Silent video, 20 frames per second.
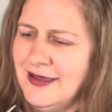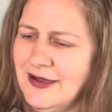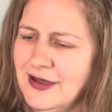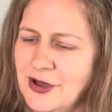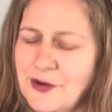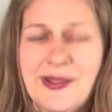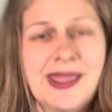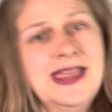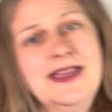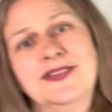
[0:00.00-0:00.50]

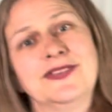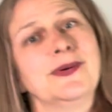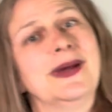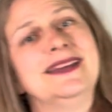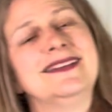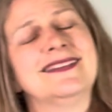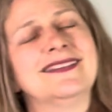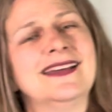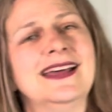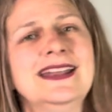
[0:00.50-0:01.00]
okay, so I
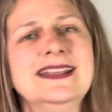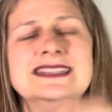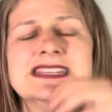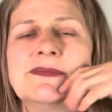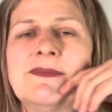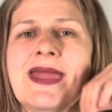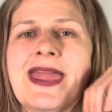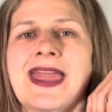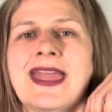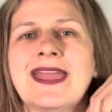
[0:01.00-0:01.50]
decided to
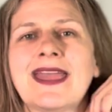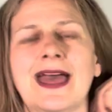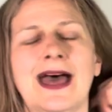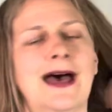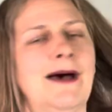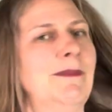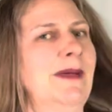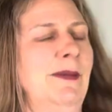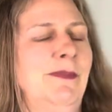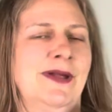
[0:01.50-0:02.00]
make
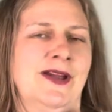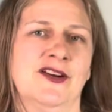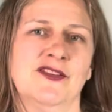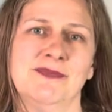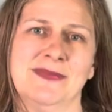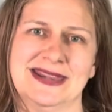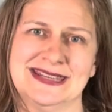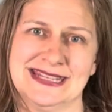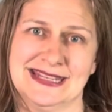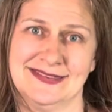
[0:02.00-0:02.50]
a pair of
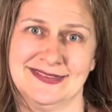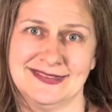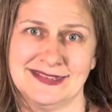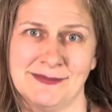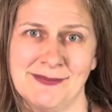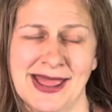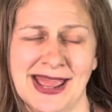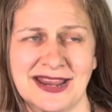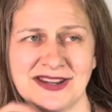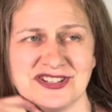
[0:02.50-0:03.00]
mittens to
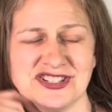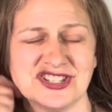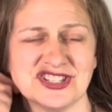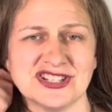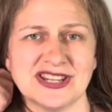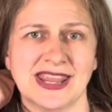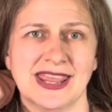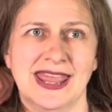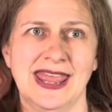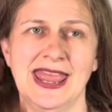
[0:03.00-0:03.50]
match.
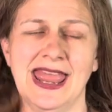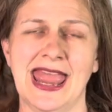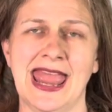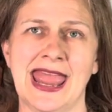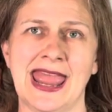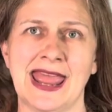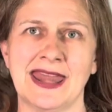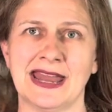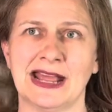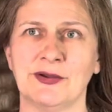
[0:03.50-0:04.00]

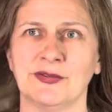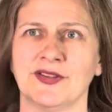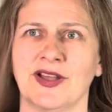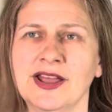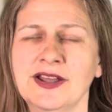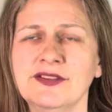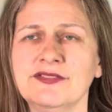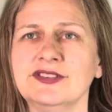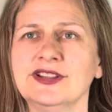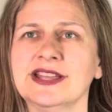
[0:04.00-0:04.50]
And I was
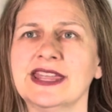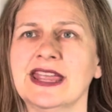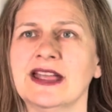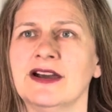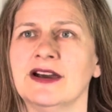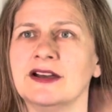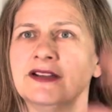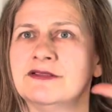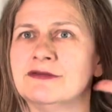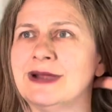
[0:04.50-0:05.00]
kind of looking
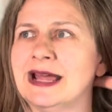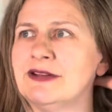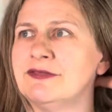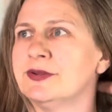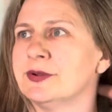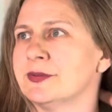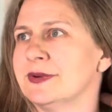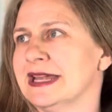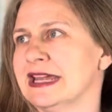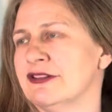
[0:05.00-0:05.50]
on
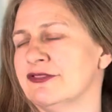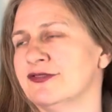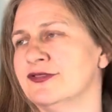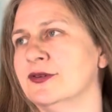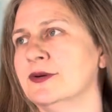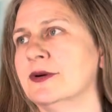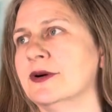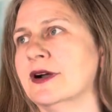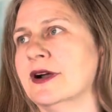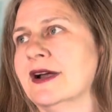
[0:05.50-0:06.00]
Ravelry
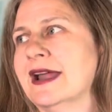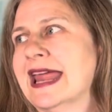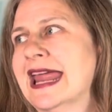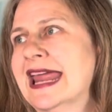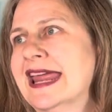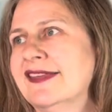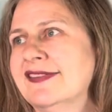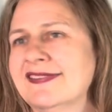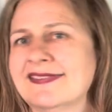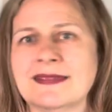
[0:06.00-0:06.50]
for
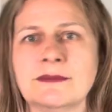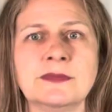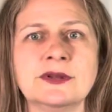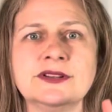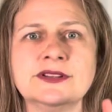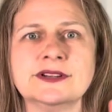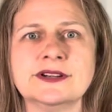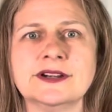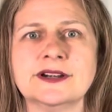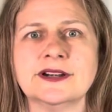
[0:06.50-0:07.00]
a
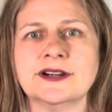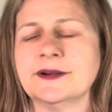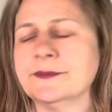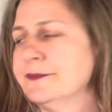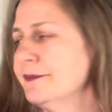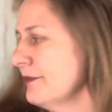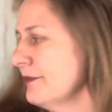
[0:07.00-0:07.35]
similar